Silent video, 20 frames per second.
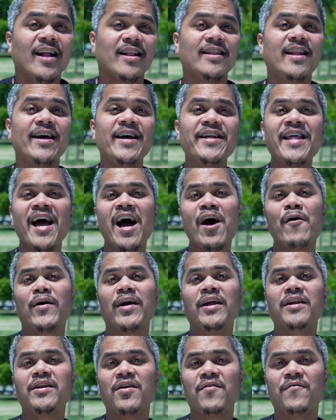Learn how
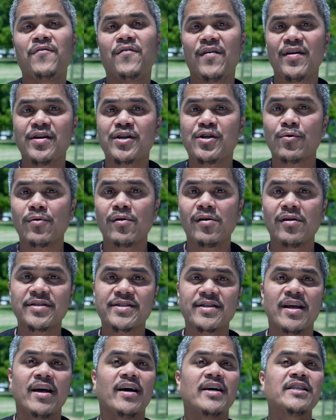
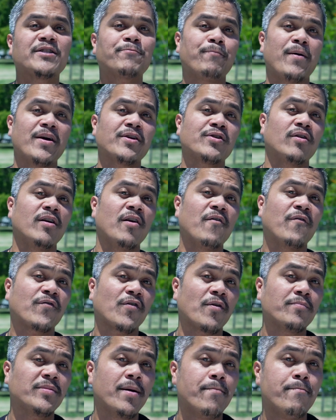individuals, especially
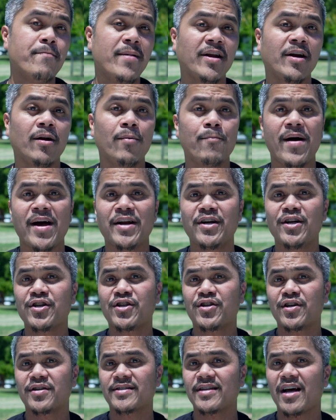from the middle
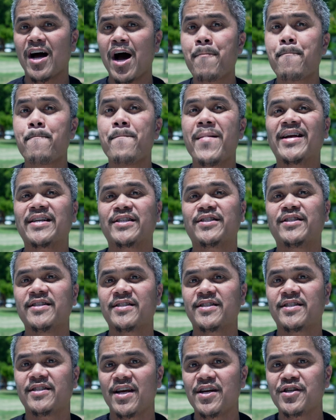managers up, makes
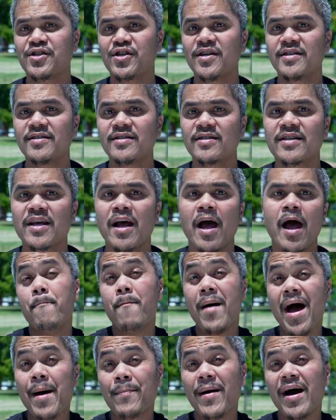decisions.
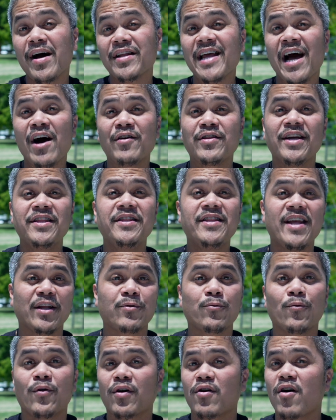Map out how the
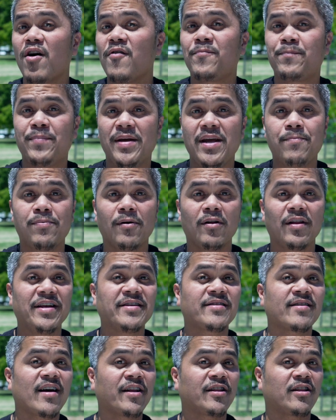network of people
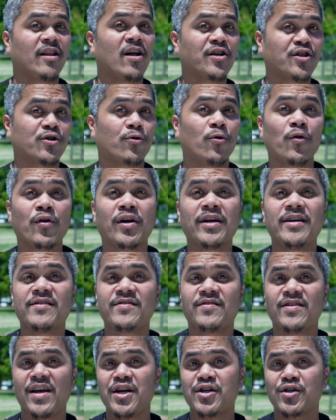inside large
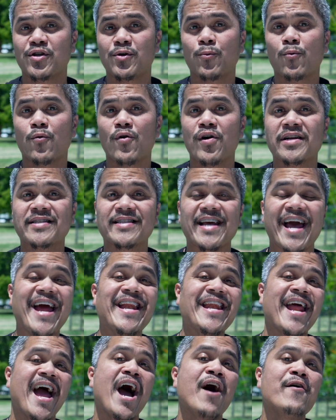organization works
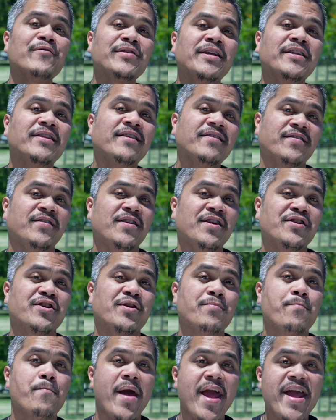and how the
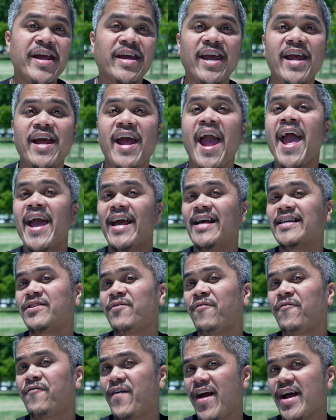decision making is
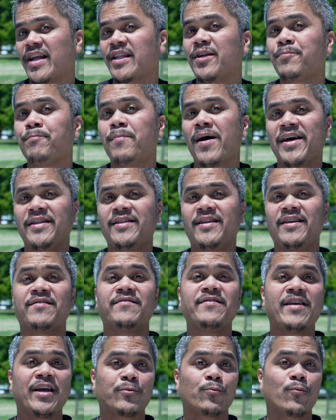affected by this
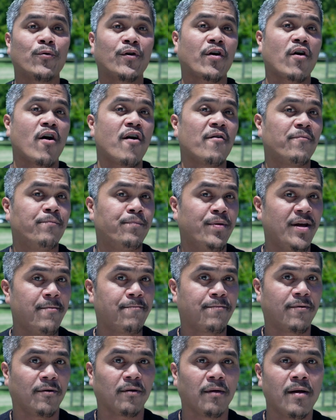network of
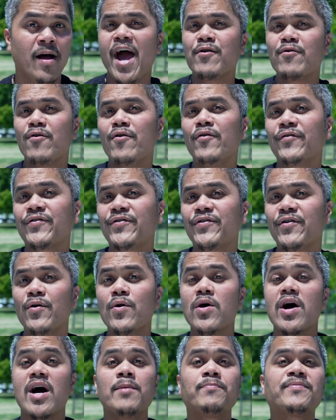people. And
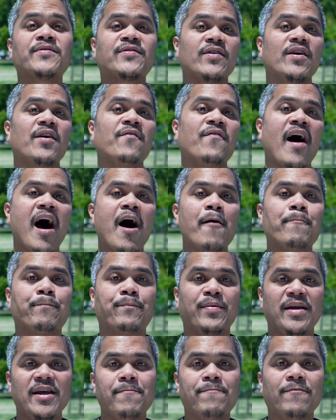also observe how
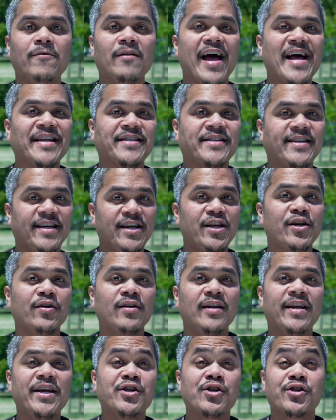people at senior
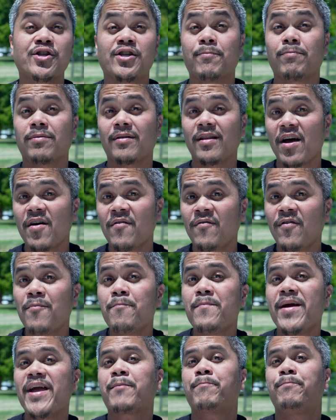leadership level
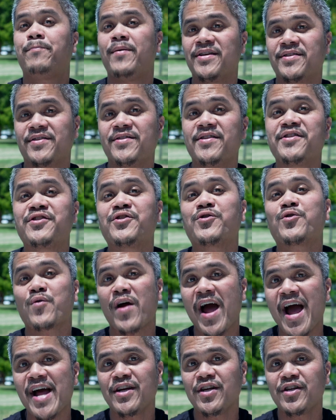make business
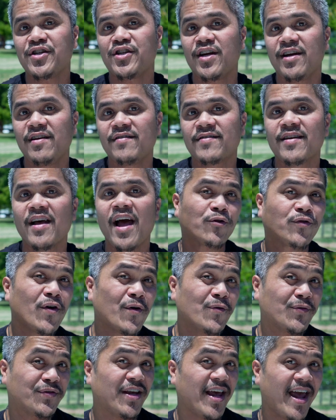strategies.
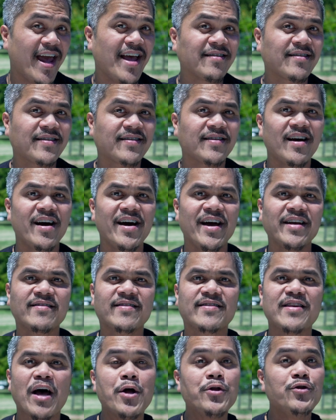Those
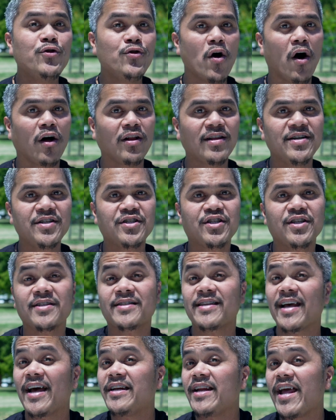insights,
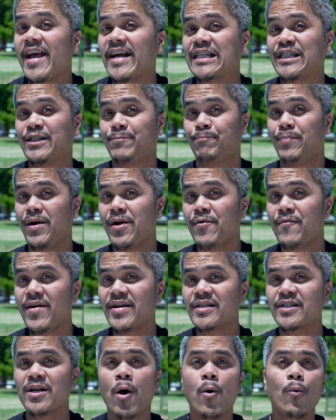knowledges, and
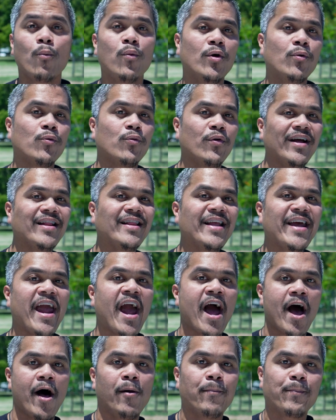experience will really
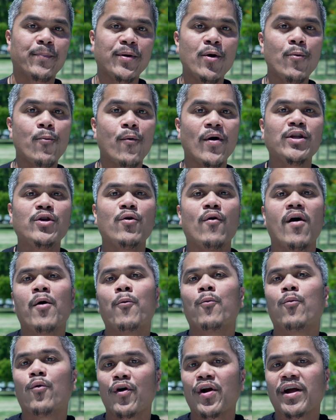help you when you are
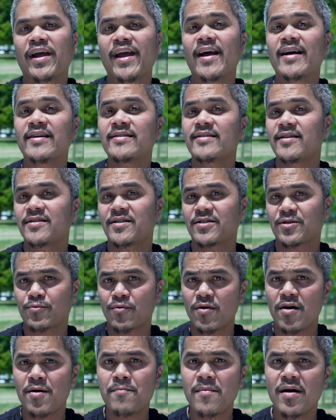working as a
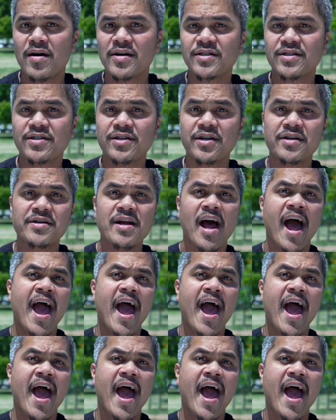Scrum Master